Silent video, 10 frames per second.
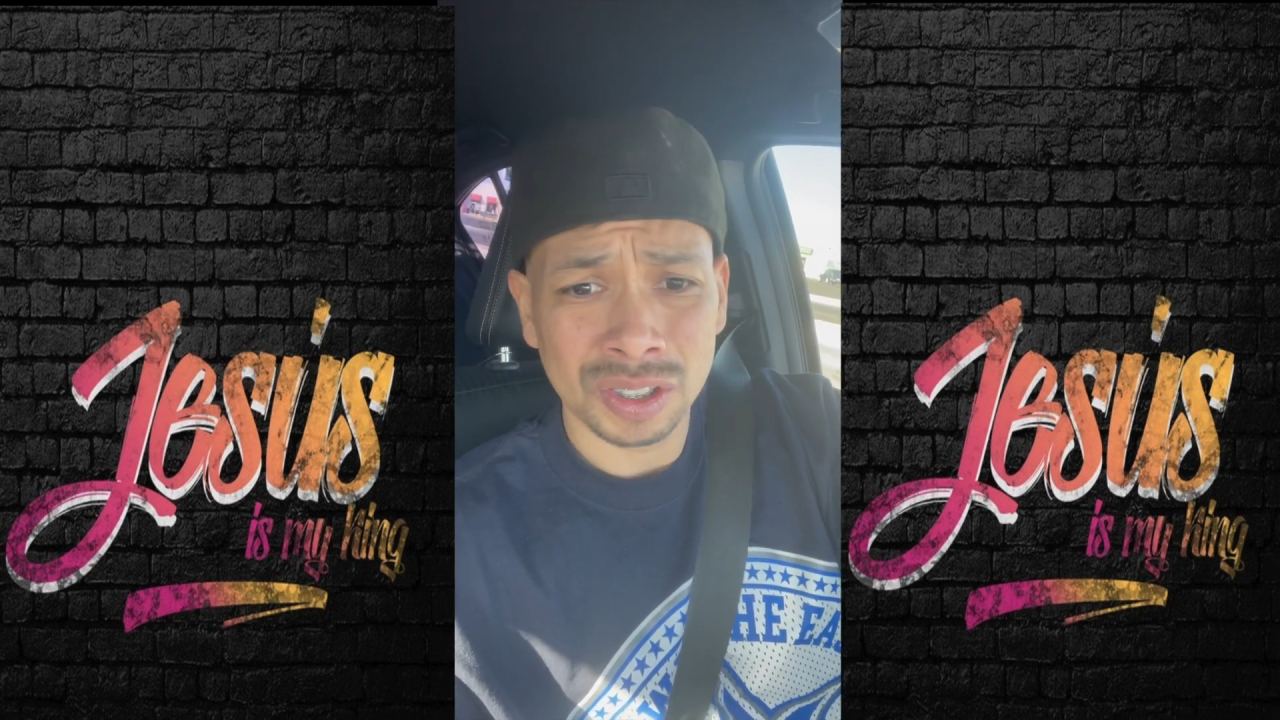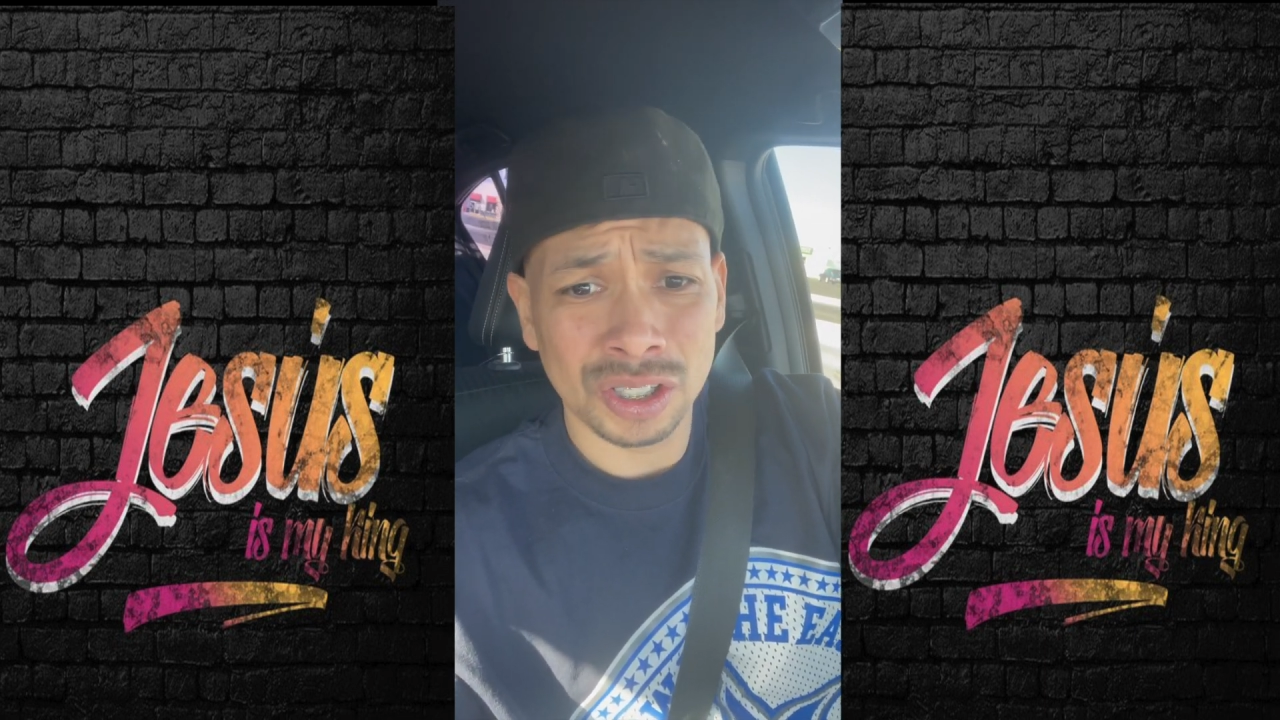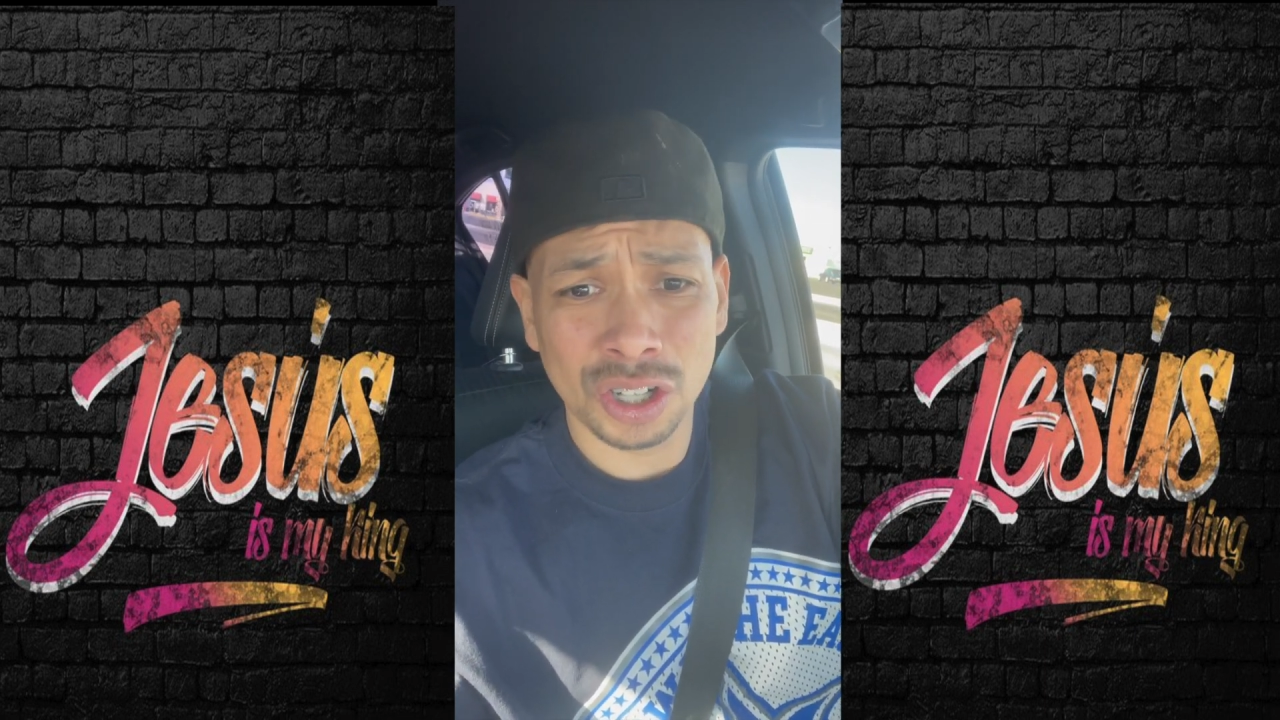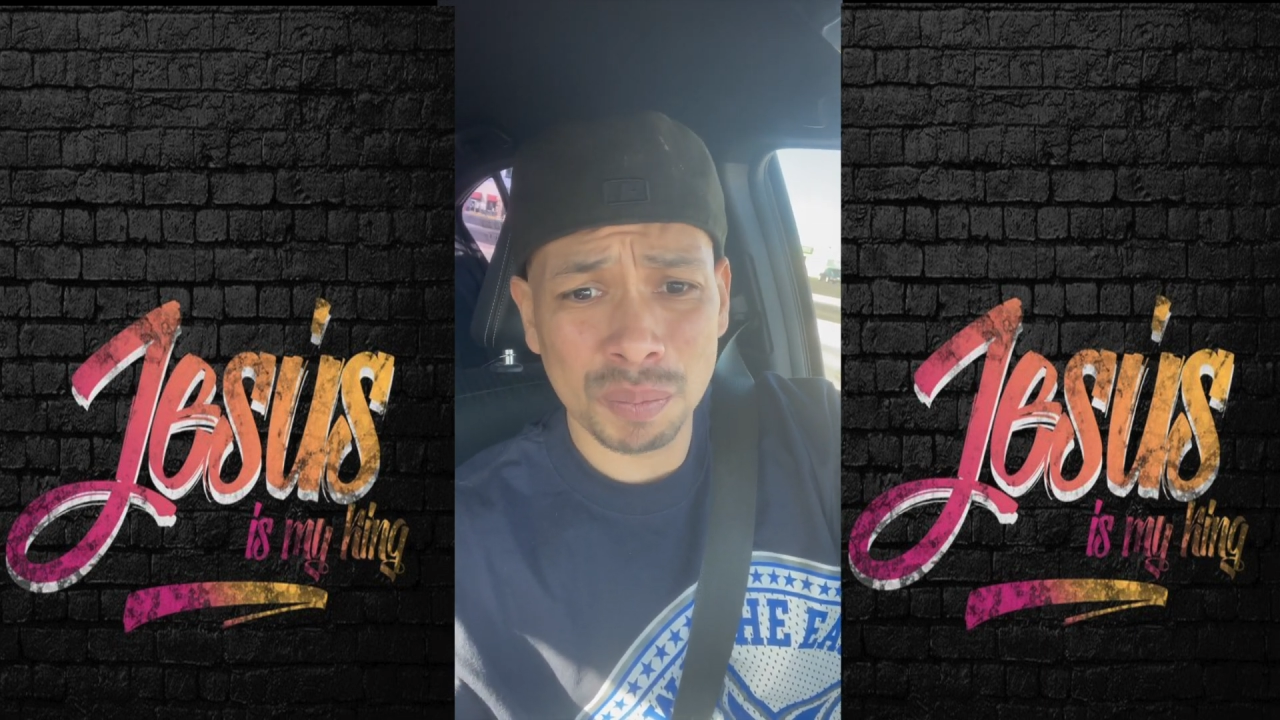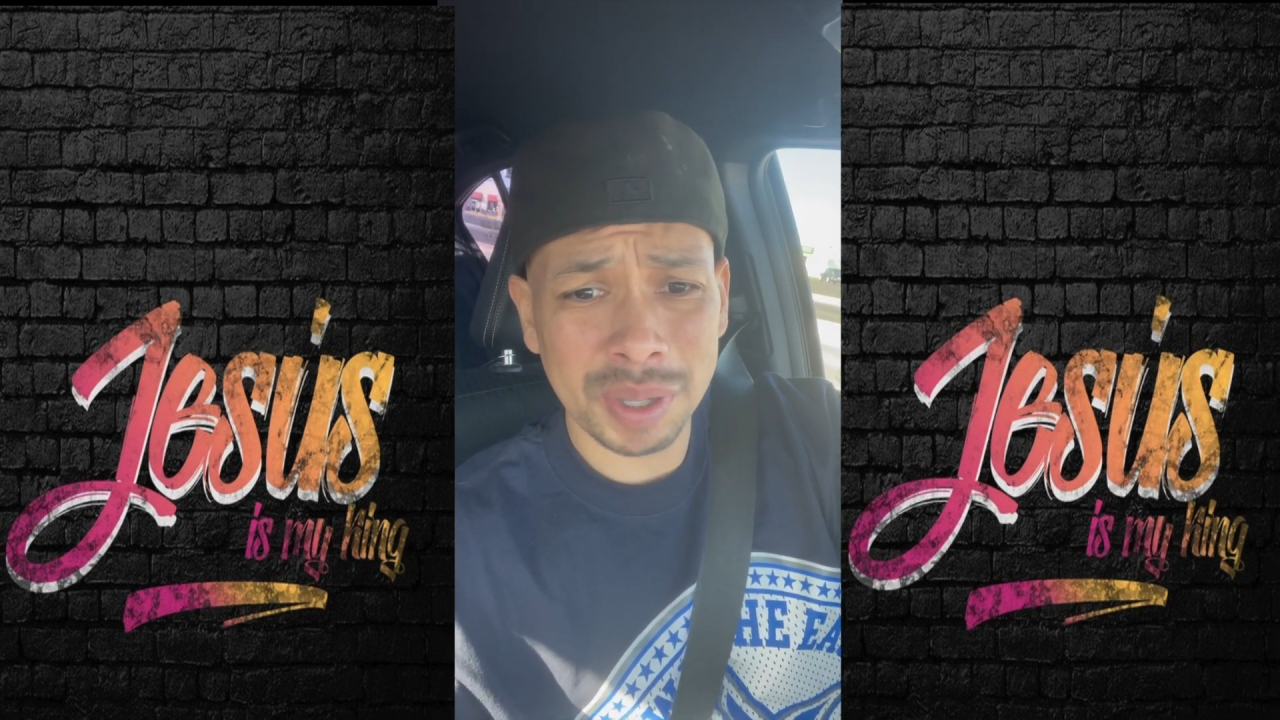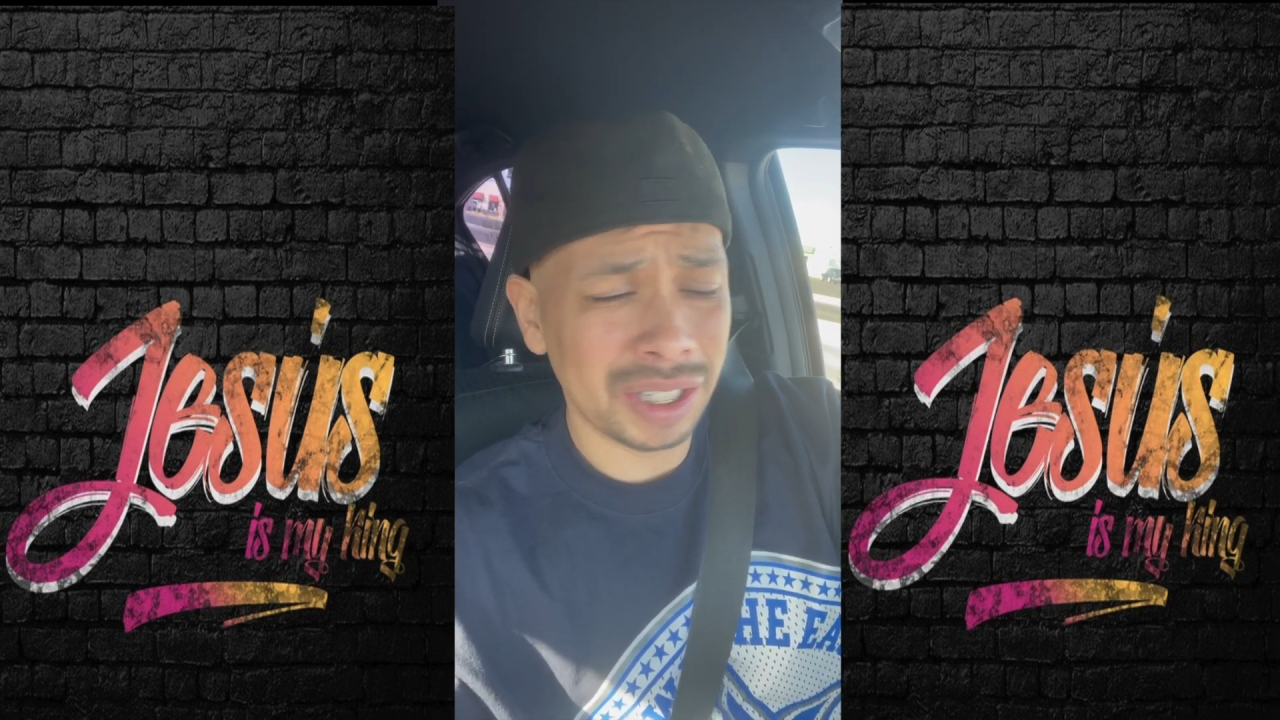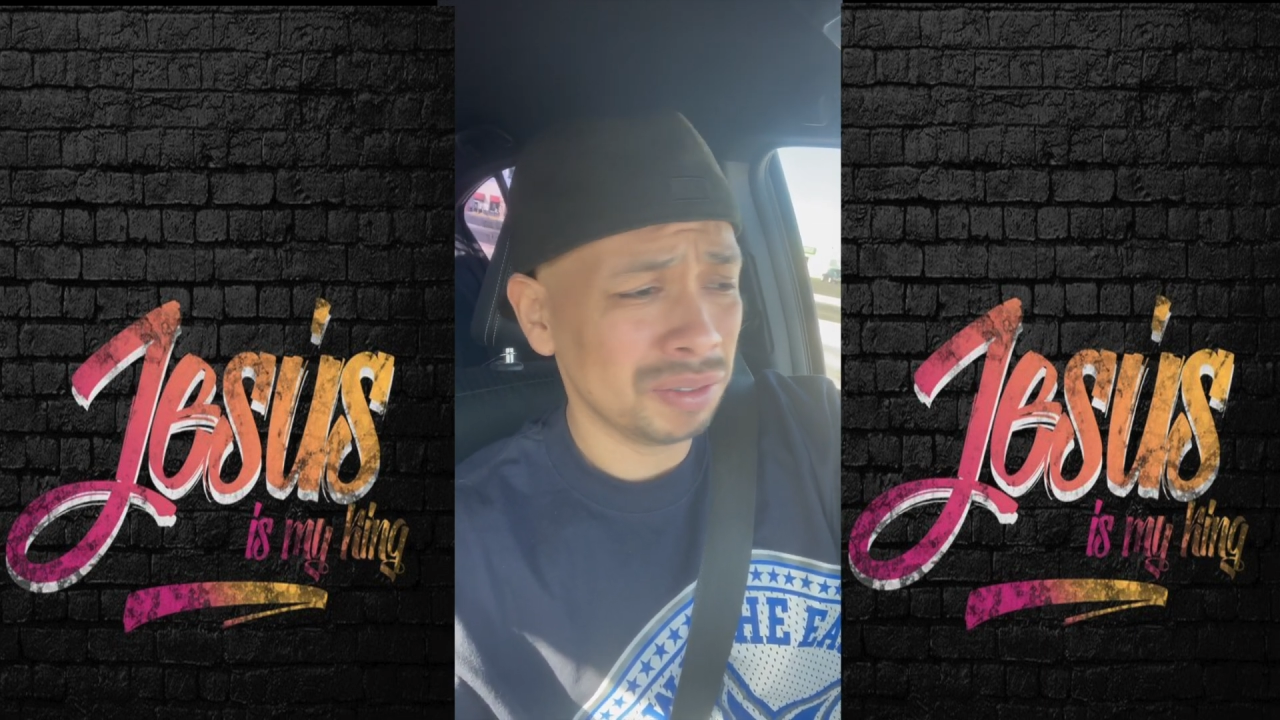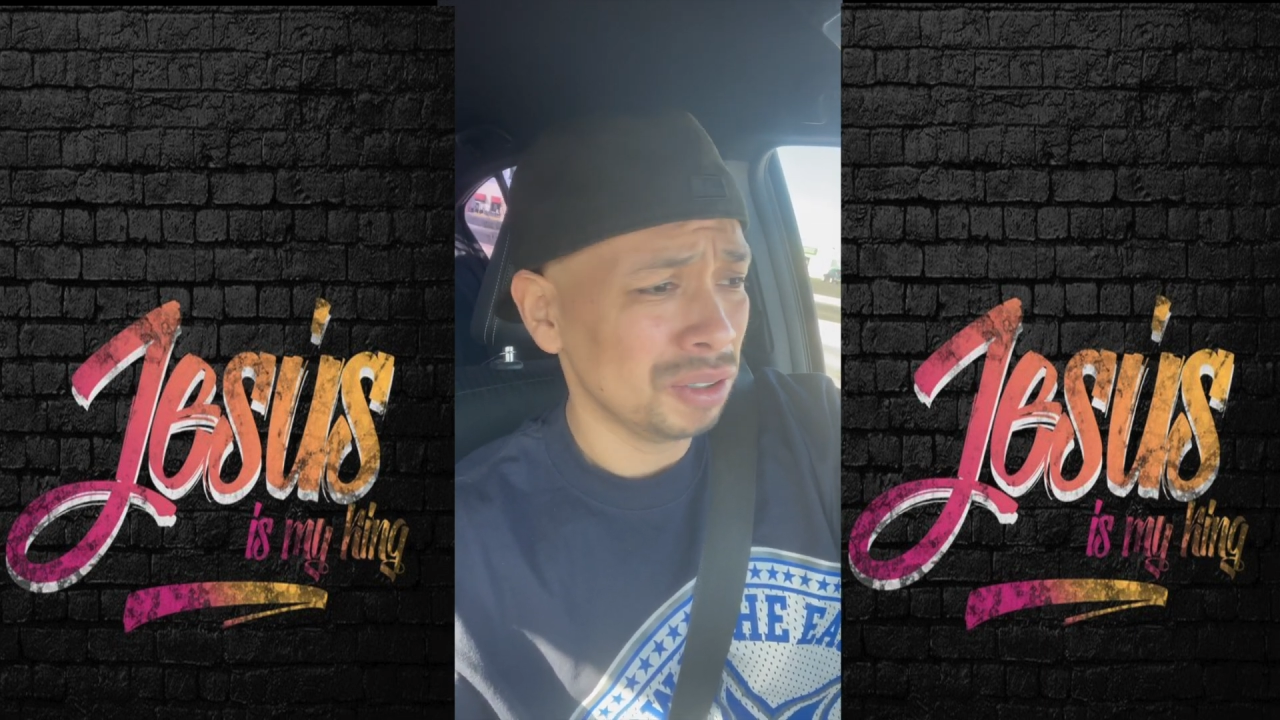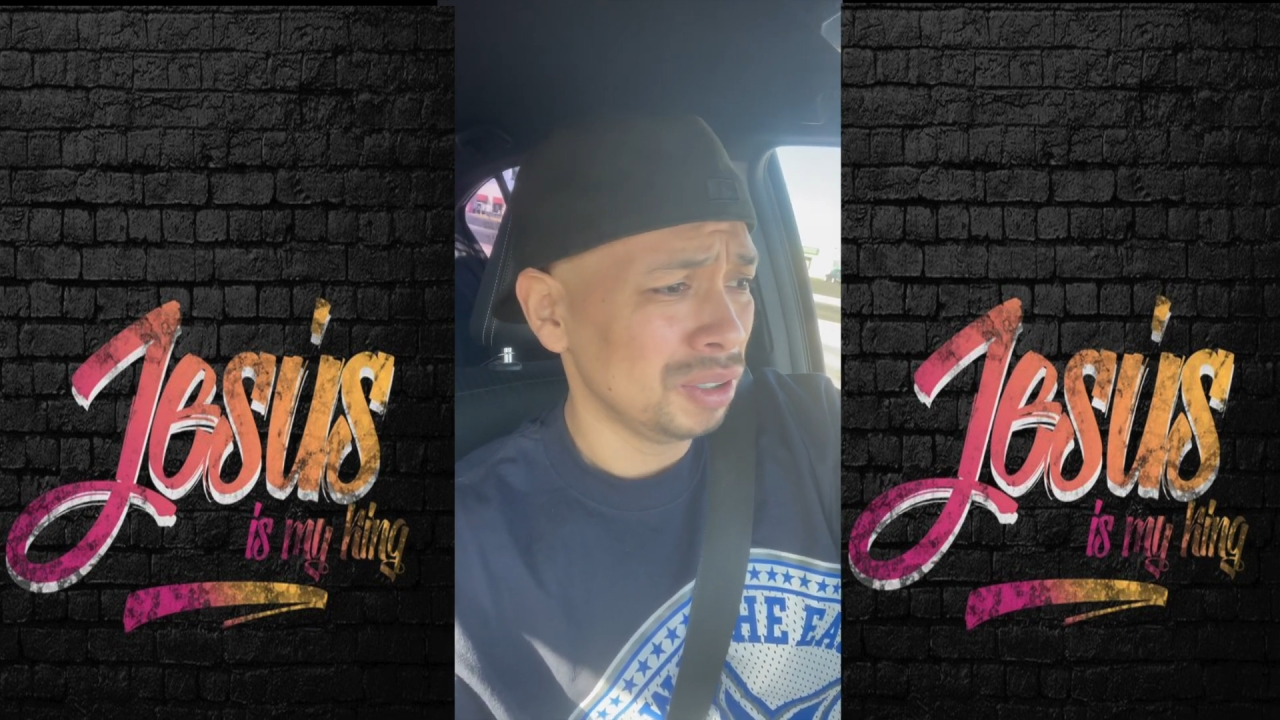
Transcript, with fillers: You know what I mean?